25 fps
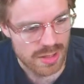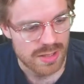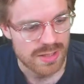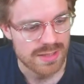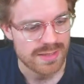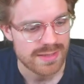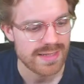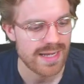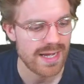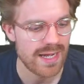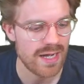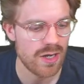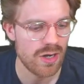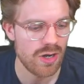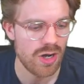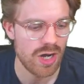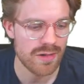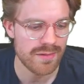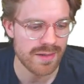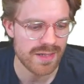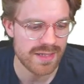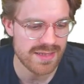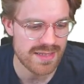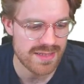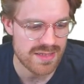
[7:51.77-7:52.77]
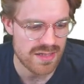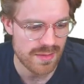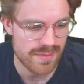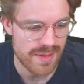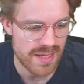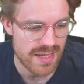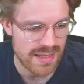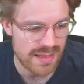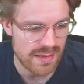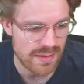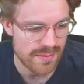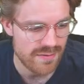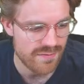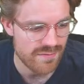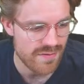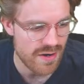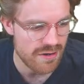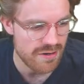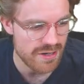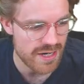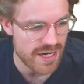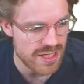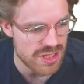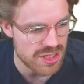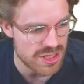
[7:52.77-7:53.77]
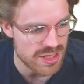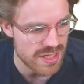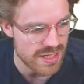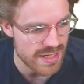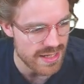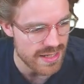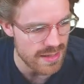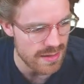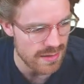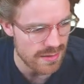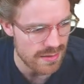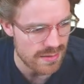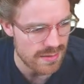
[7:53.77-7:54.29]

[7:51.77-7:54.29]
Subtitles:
Now, I reckon there's going to be a little bit of variation here.